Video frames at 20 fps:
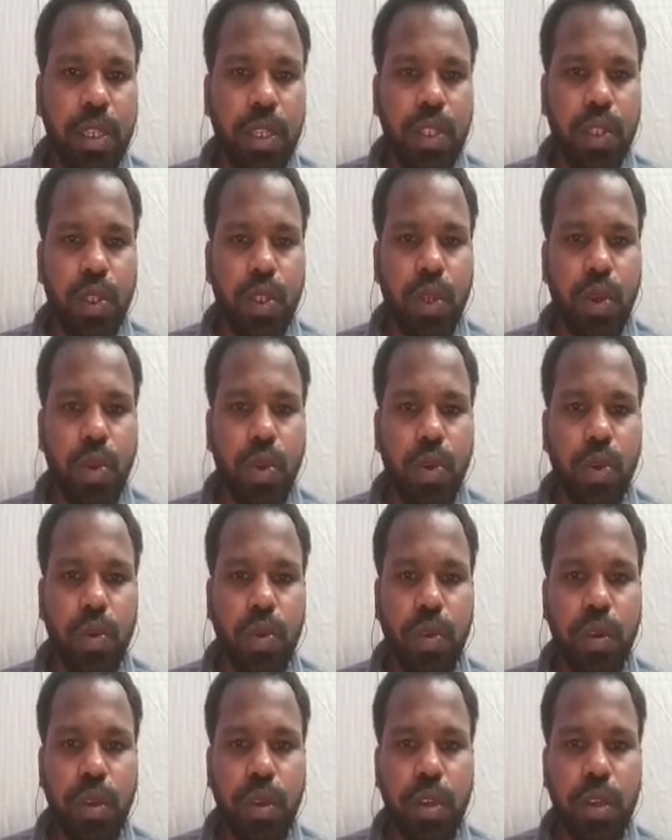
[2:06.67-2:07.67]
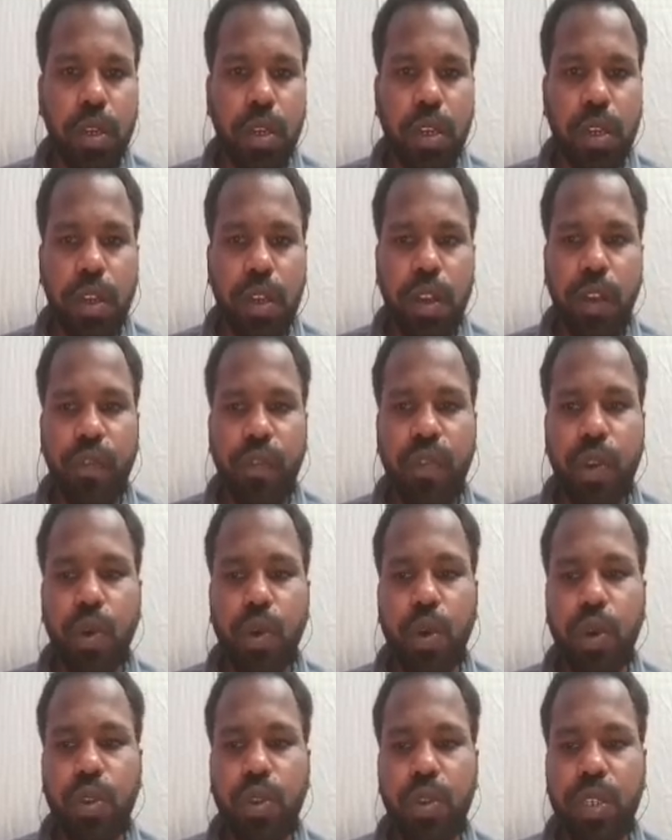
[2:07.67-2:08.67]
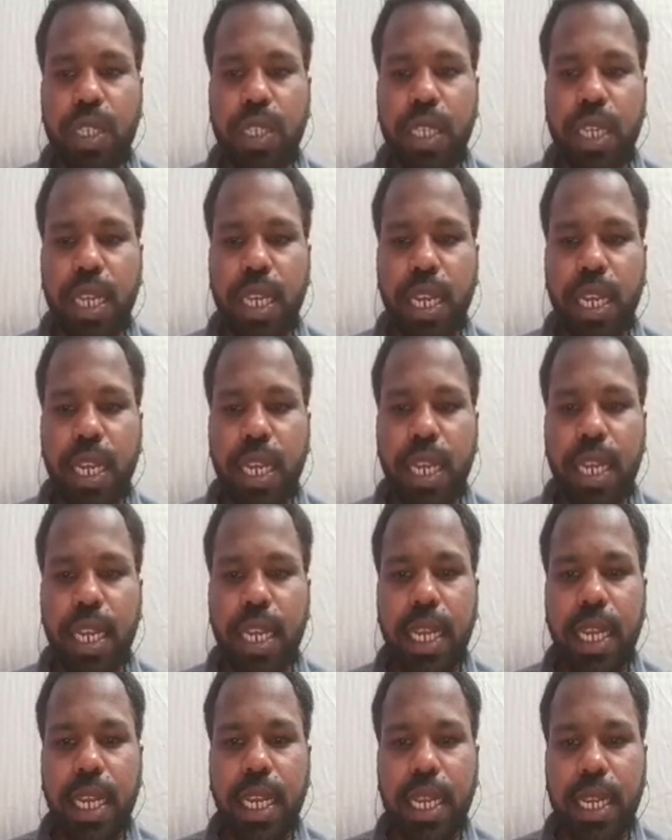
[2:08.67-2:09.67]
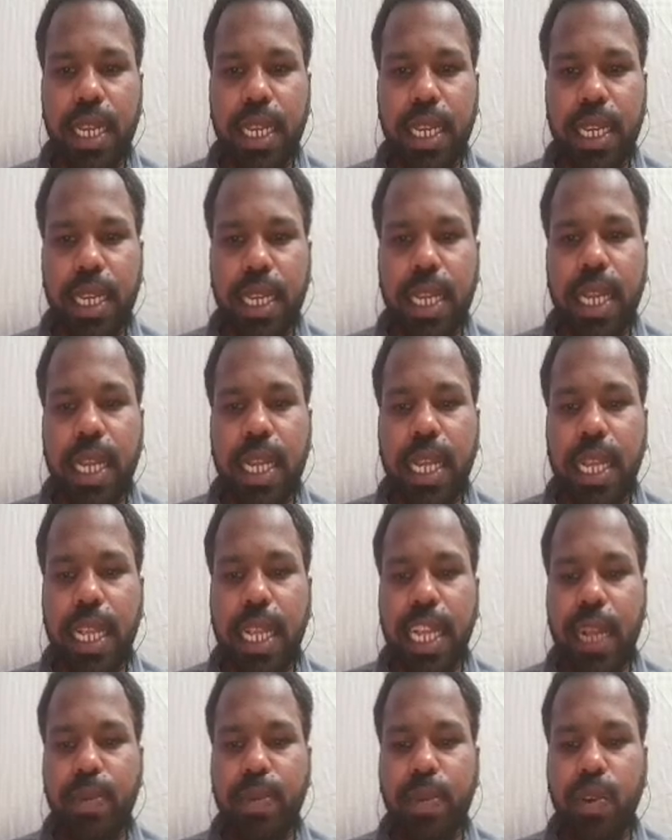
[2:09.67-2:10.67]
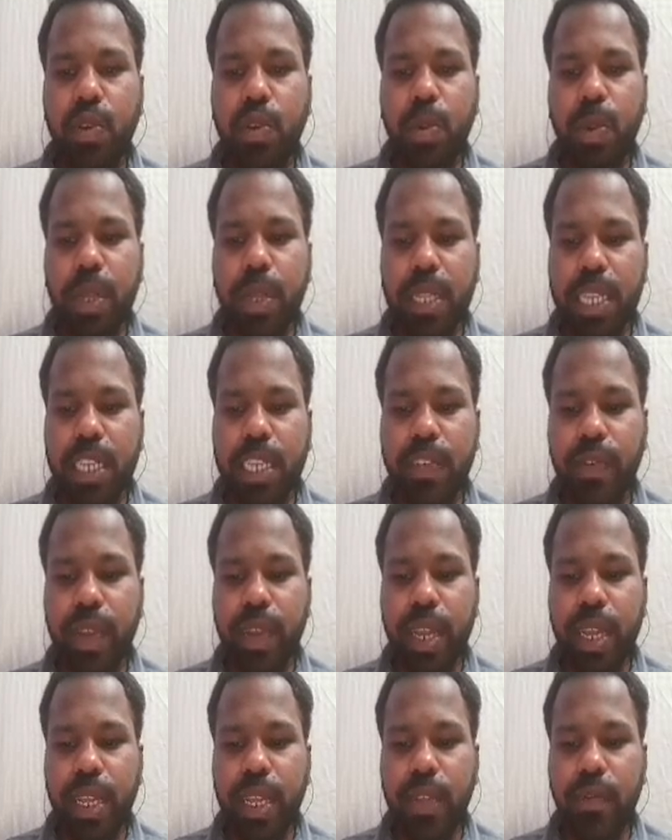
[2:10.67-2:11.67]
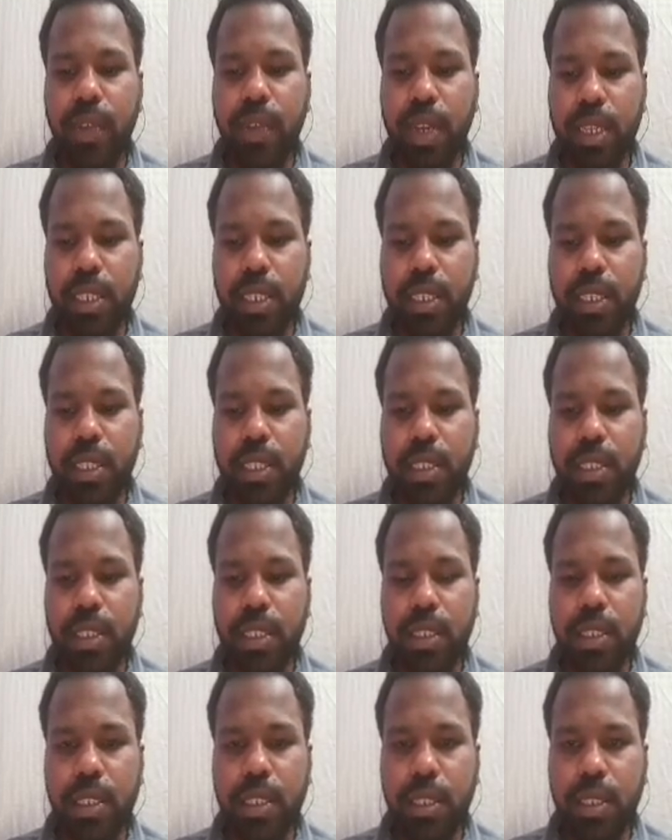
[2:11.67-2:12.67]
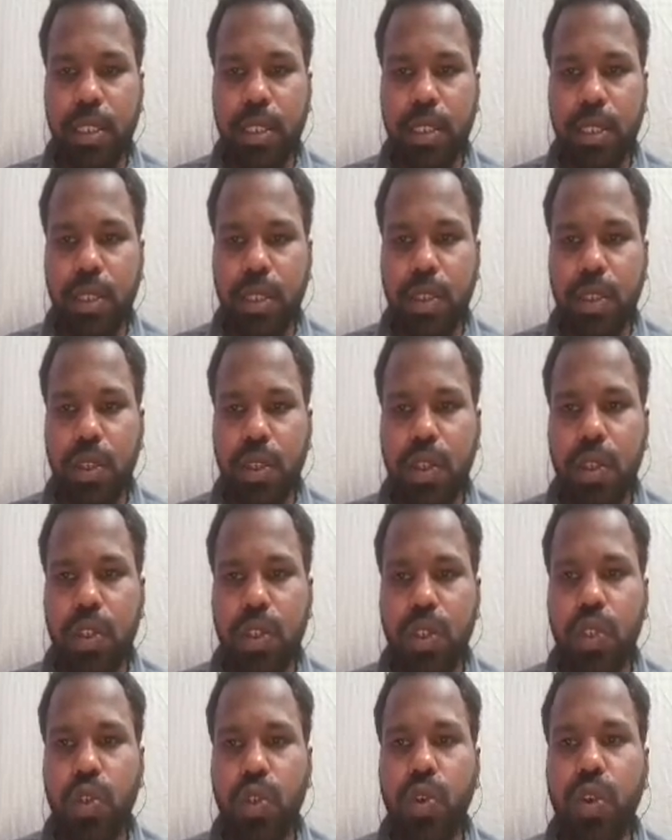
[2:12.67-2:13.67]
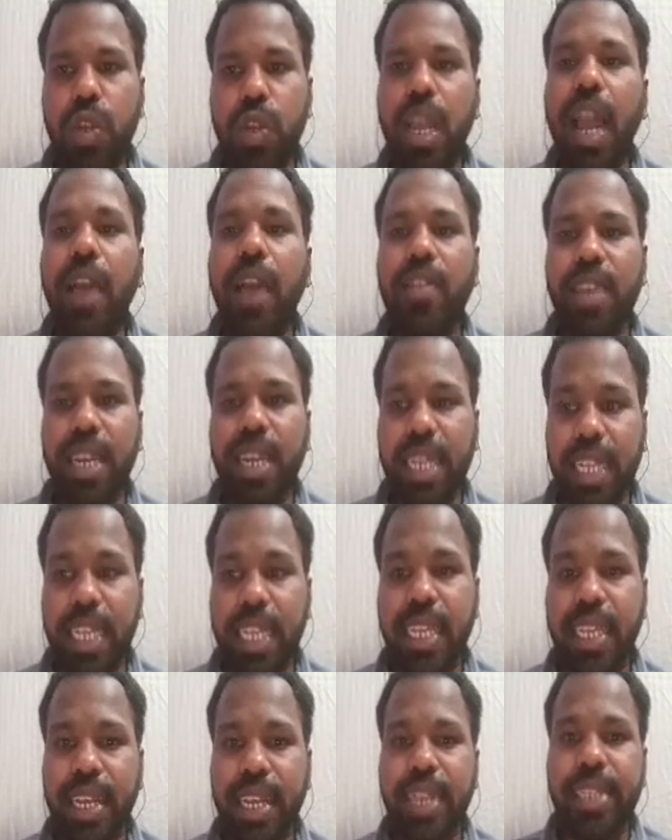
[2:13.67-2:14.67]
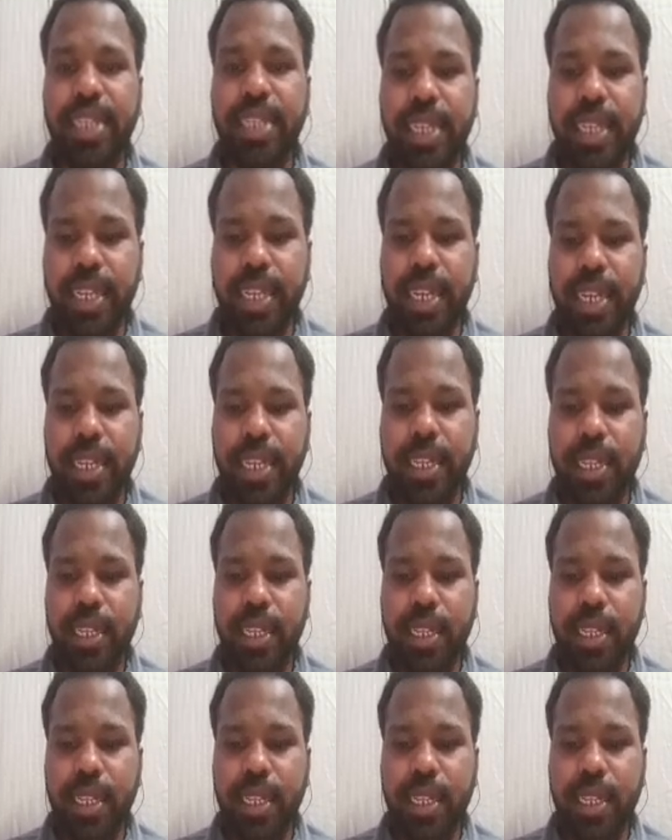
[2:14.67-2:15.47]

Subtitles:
So if you want to see, let me open this file first, so you have a clear idea, right,